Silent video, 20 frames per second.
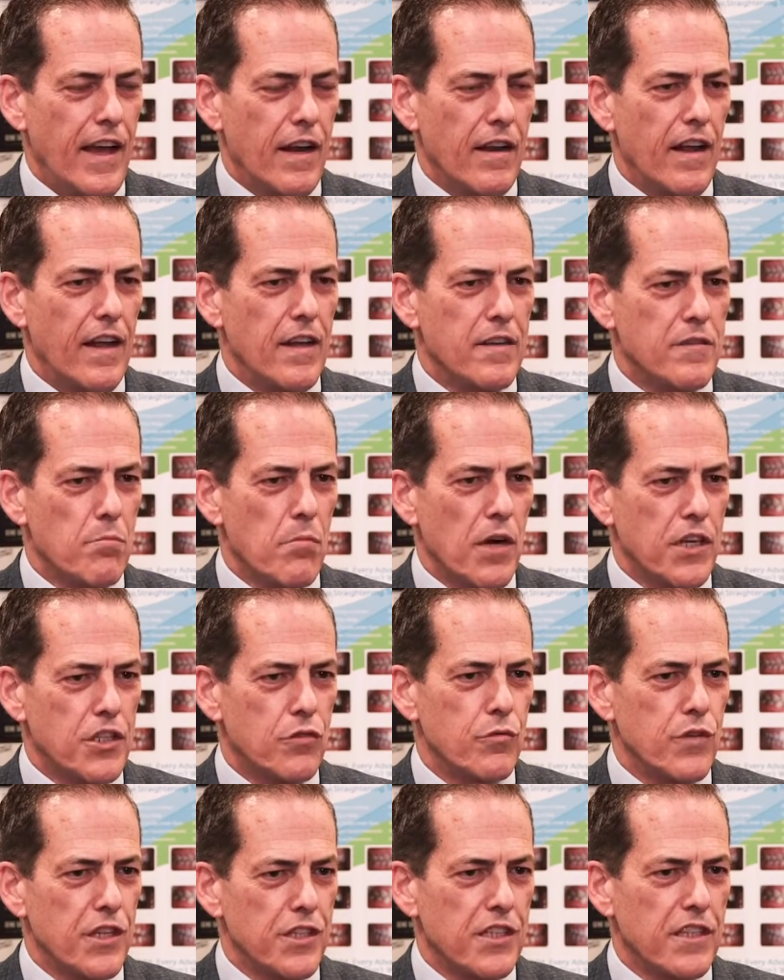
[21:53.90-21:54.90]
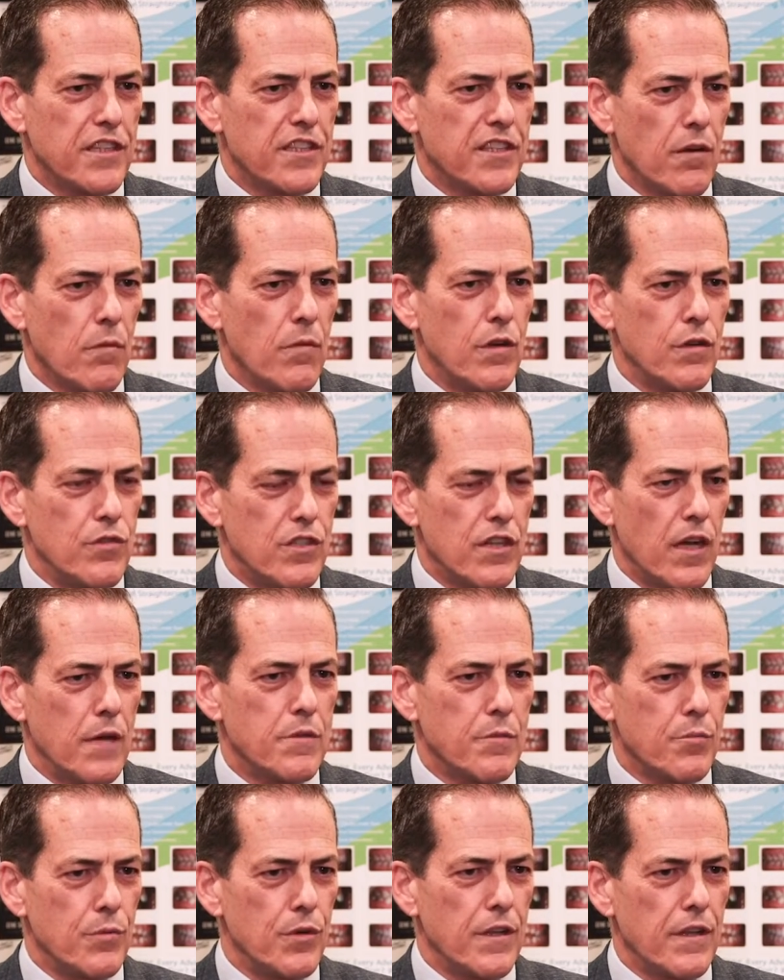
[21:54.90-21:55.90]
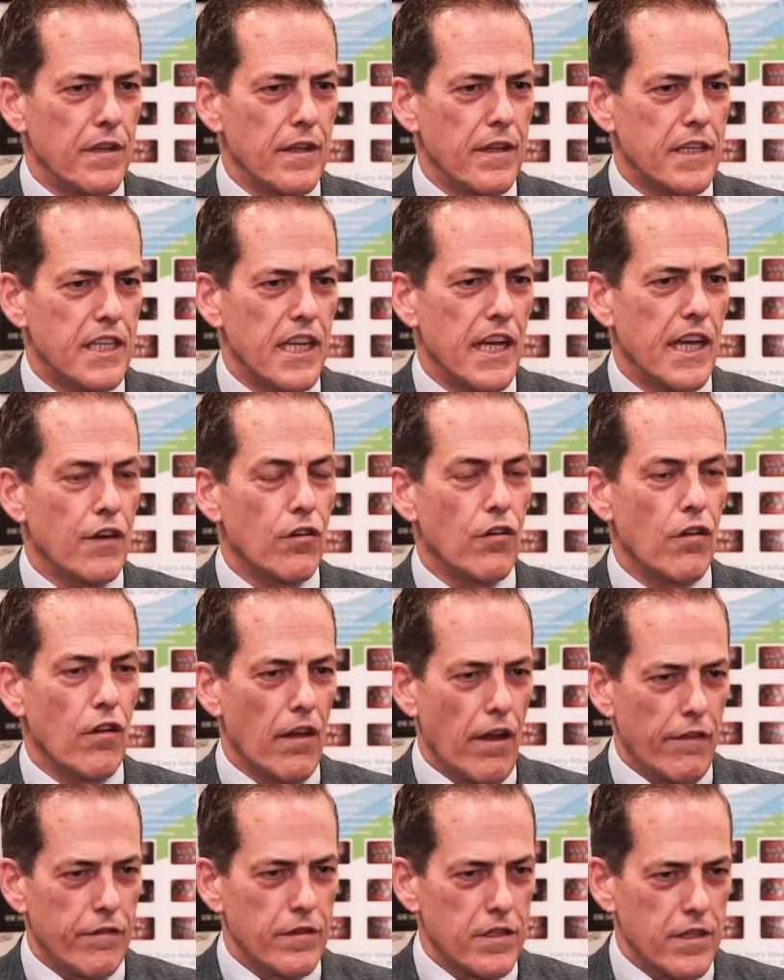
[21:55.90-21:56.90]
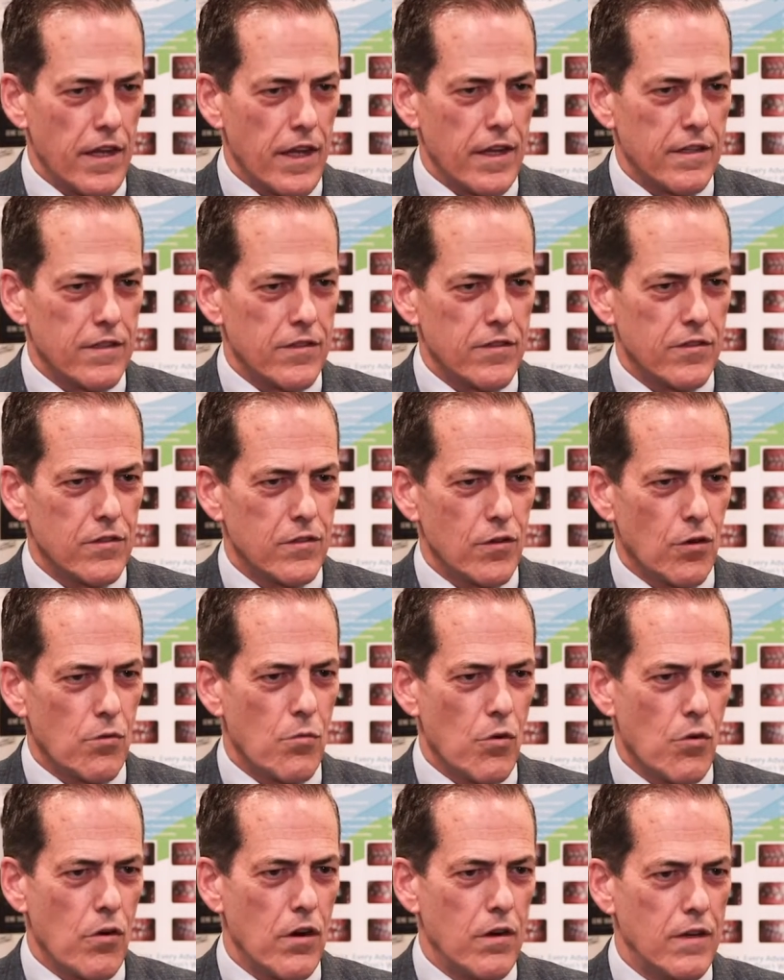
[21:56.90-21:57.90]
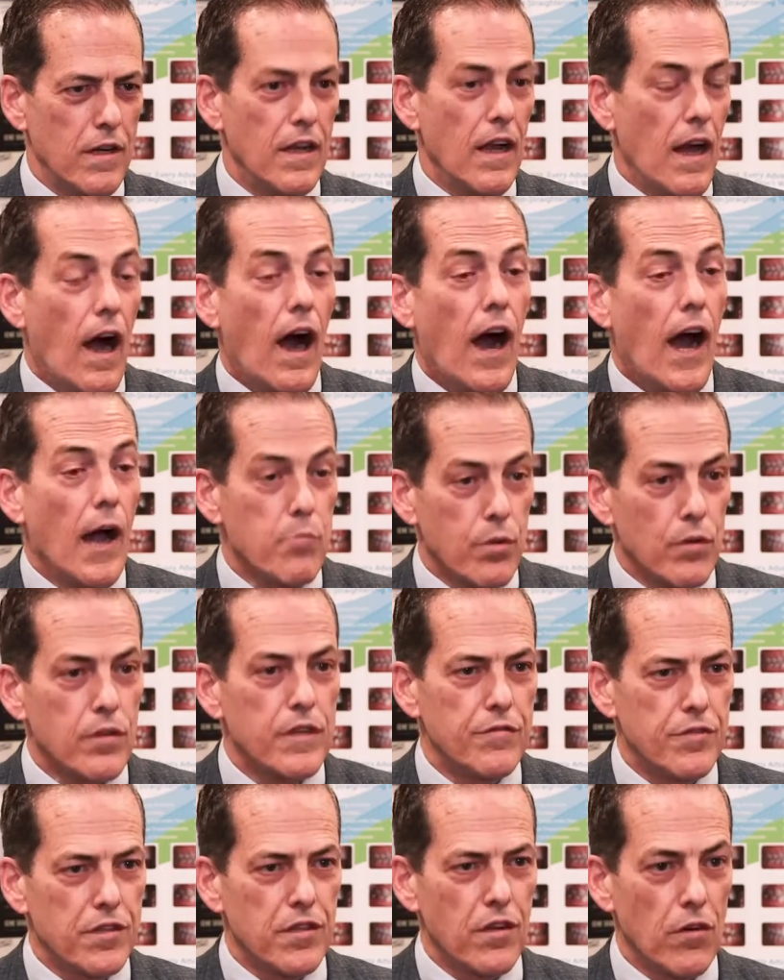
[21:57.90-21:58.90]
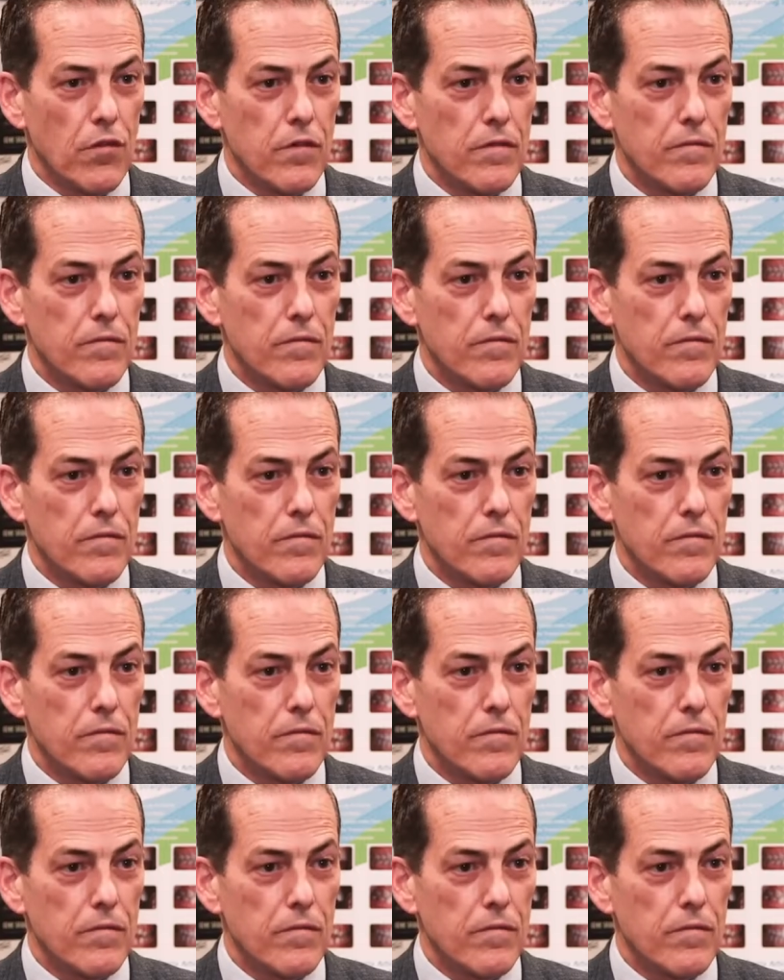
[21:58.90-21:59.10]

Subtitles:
at as much risk as someone who stops breathing 10 or 11 seconds or more? I believe so.